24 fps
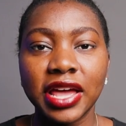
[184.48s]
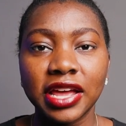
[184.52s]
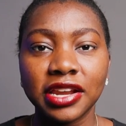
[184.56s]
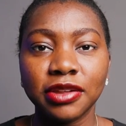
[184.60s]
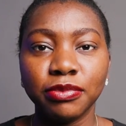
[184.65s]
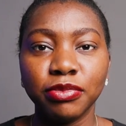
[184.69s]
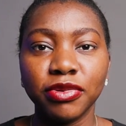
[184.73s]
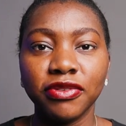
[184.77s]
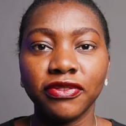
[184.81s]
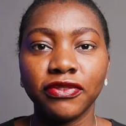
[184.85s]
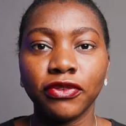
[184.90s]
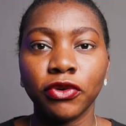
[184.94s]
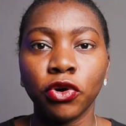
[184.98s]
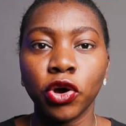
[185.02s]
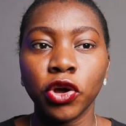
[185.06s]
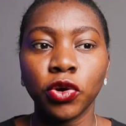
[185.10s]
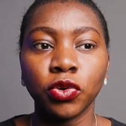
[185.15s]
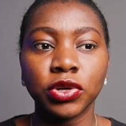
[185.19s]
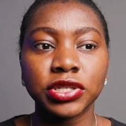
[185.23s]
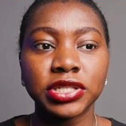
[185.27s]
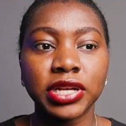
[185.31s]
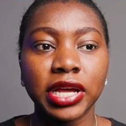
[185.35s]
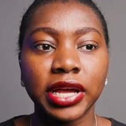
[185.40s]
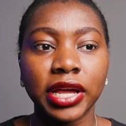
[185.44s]
heard it before,
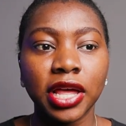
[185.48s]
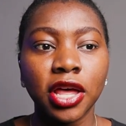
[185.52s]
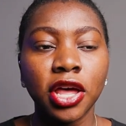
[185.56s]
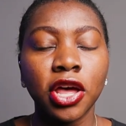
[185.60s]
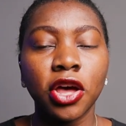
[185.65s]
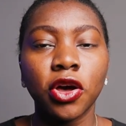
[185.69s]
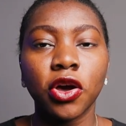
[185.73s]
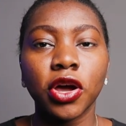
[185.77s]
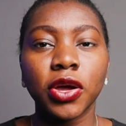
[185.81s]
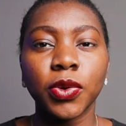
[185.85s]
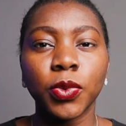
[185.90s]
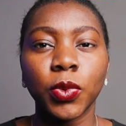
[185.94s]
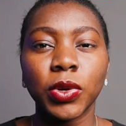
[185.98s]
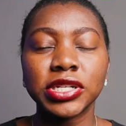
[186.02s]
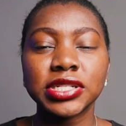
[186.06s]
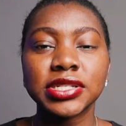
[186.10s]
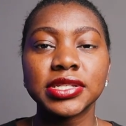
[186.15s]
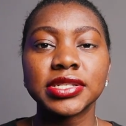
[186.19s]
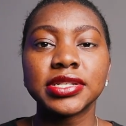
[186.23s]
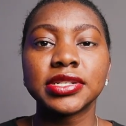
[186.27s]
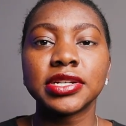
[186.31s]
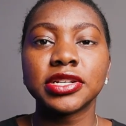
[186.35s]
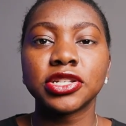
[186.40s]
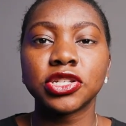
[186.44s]
it was like, okay, we're
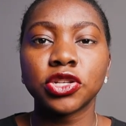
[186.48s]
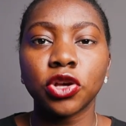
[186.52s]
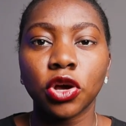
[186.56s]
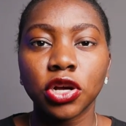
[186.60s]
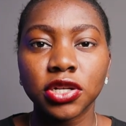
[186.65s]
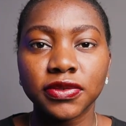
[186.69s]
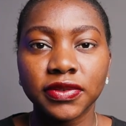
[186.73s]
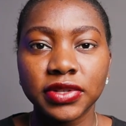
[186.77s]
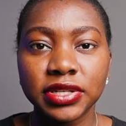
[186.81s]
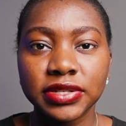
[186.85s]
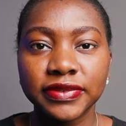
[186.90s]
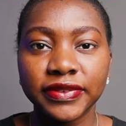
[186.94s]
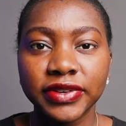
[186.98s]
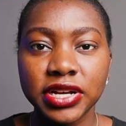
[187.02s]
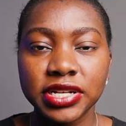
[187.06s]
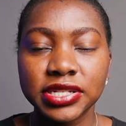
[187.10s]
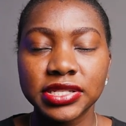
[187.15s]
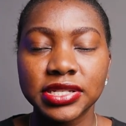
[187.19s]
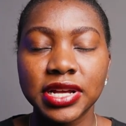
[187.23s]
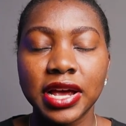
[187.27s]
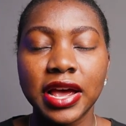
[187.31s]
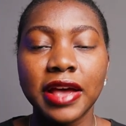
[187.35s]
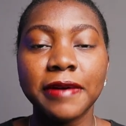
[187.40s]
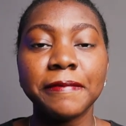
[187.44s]
listening to the songs for the
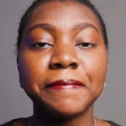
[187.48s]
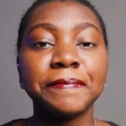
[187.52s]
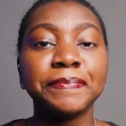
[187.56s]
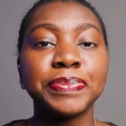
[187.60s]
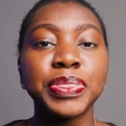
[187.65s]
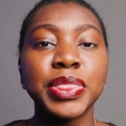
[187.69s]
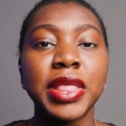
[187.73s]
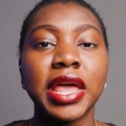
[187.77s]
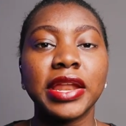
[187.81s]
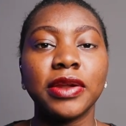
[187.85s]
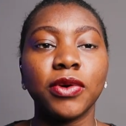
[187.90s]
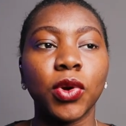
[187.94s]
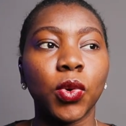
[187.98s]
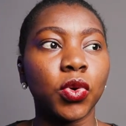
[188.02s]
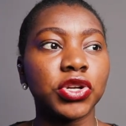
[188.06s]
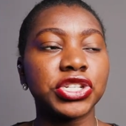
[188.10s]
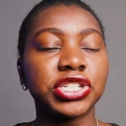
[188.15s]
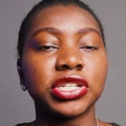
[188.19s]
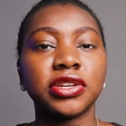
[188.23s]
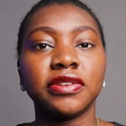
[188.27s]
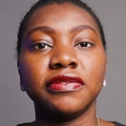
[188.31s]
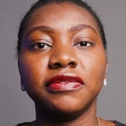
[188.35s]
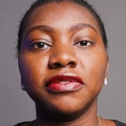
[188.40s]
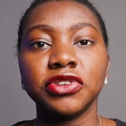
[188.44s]
first time, you know, and
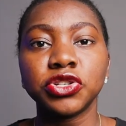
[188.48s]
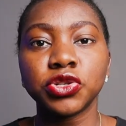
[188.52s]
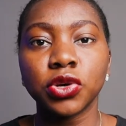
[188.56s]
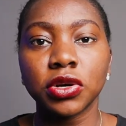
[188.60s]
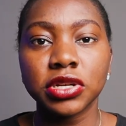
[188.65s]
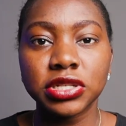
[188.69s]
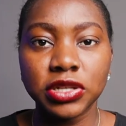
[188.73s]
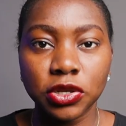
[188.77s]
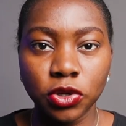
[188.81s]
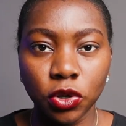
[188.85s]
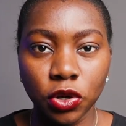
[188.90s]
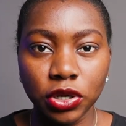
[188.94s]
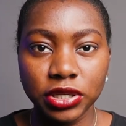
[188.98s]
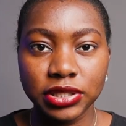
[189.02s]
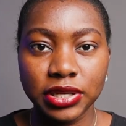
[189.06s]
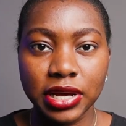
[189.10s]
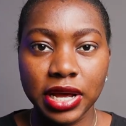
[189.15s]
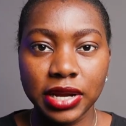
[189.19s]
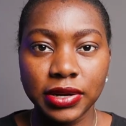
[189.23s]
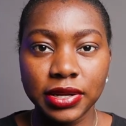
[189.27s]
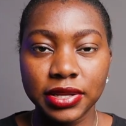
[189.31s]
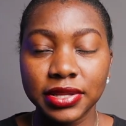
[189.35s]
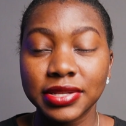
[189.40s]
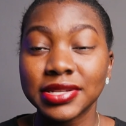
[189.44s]
watching the visuals
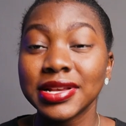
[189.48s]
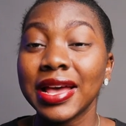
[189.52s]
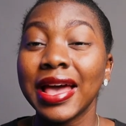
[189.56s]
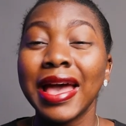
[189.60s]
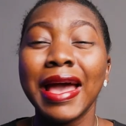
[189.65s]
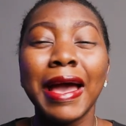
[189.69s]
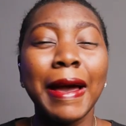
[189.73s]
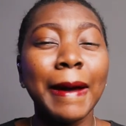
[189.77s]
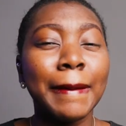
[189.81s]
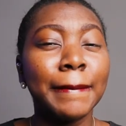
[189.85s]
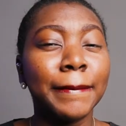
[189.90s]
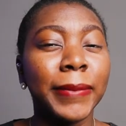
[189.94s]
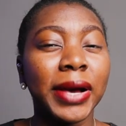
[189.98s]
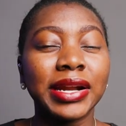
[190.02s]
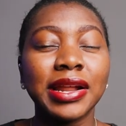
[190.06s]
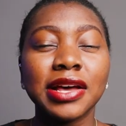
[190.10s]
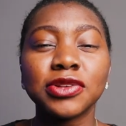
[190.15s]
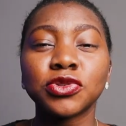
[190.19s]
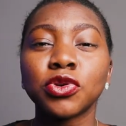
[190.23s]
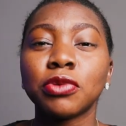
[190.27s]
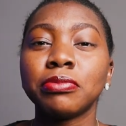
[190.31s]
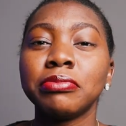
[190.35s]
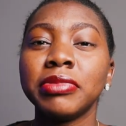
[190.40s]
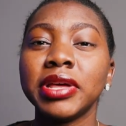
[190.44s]
alongside it. But
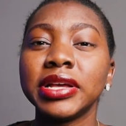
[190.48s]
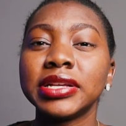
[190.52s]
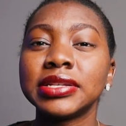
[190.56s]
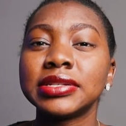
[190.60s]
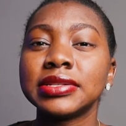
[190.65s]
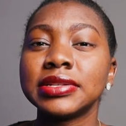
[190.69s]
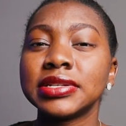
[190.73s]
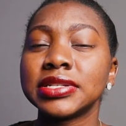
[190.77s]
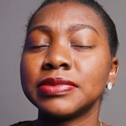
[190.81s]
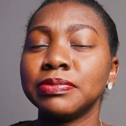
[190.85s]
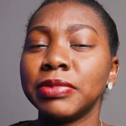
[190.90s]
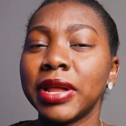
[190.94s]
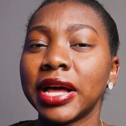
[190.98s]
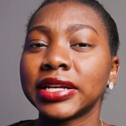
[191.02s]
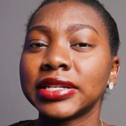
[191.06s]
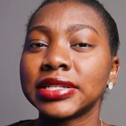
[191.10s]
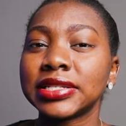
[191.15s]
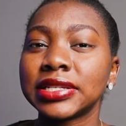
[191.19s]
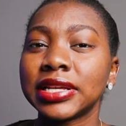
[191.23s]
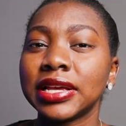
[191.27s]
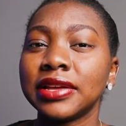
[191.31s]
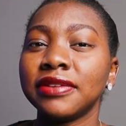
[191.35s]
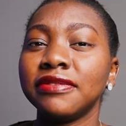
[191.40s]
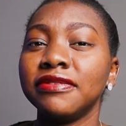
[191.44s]
that's what makes this Black
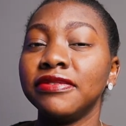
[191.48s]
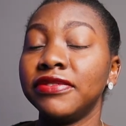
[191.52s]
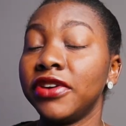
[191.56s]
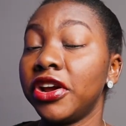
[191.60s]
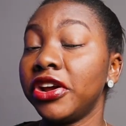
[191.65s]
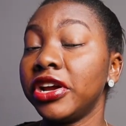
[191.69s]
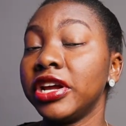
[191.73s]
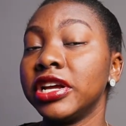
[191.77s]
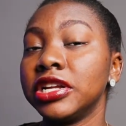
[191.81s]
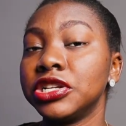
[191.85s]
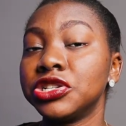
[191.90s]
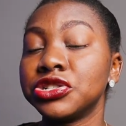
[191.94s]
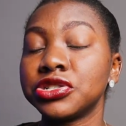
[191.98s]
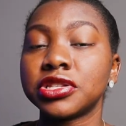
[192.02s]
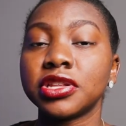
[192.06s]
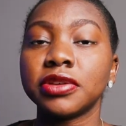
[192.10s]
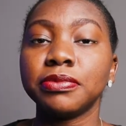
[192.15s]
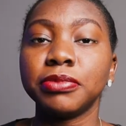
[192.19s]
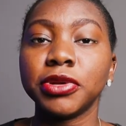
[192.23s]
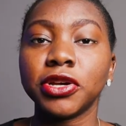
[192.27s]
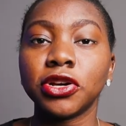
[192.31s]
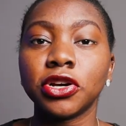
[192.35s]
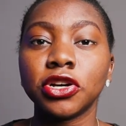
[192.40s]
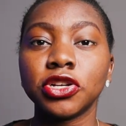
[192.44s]
Skin very
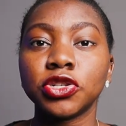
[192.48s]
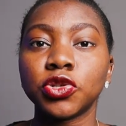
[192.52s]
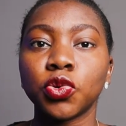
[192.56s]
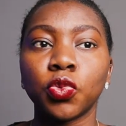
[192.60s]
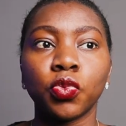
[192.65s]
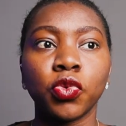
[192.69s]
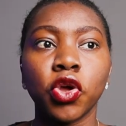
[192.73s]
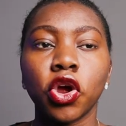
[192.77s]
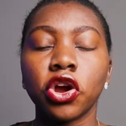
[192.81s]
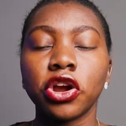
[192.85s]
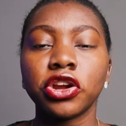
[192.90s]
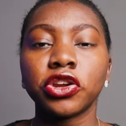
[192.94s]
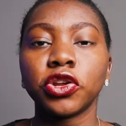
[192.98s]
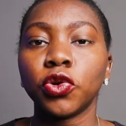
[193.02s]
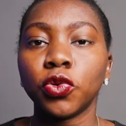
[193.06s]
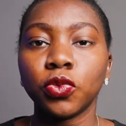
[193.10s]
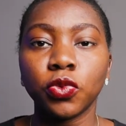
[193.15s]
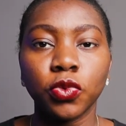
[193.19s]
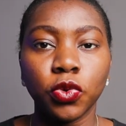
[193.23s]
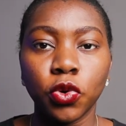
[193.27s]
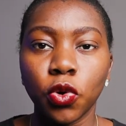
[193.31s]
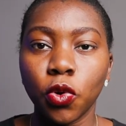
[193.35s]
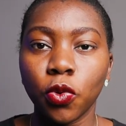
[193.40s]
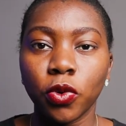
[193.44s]
interesting, because we already
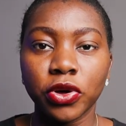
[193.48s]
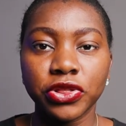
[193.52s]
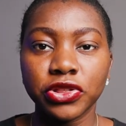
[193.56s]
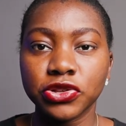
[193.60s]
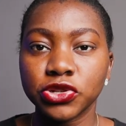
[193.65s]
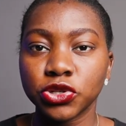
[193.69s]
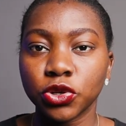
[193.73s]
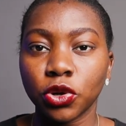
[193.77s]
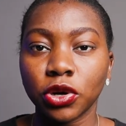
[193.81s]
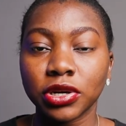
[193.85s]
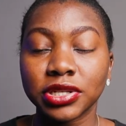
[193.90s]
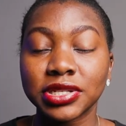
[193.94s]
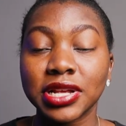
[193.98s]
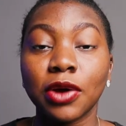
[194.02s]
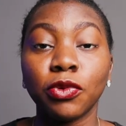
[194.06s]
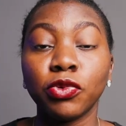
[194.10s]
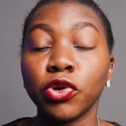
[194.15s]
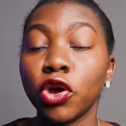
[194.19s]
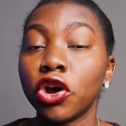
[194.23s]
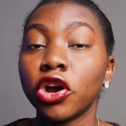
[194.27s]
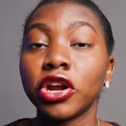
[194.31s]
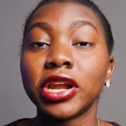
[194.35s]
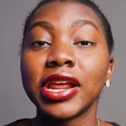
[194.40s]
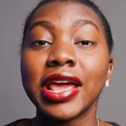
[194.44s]
know what the songs are.
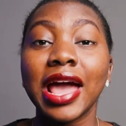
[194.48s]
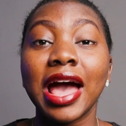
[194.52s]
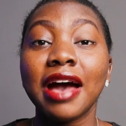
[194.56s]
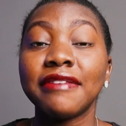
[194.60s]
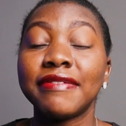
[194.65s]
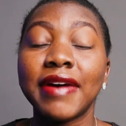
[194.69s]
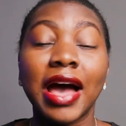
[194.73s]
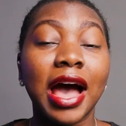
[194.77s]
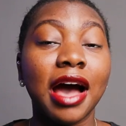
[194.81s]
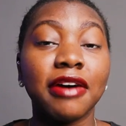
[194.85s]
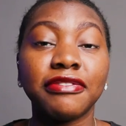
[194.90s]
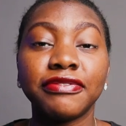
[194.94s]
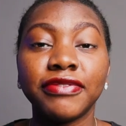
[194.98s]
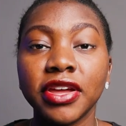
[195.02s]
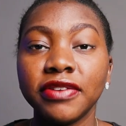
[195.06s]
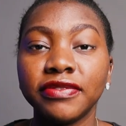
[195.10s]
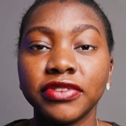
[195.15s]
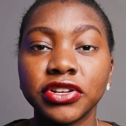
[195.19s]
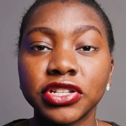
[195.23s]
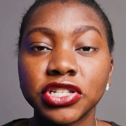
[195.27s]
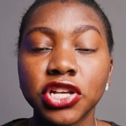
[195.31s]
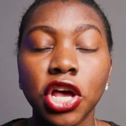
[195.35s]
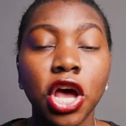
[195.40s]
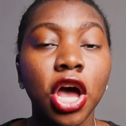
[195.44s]
We already have our
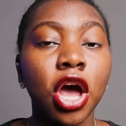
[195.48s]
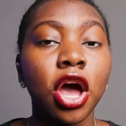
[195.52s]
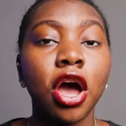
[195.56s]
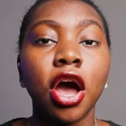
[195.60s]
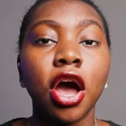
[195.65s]
favorites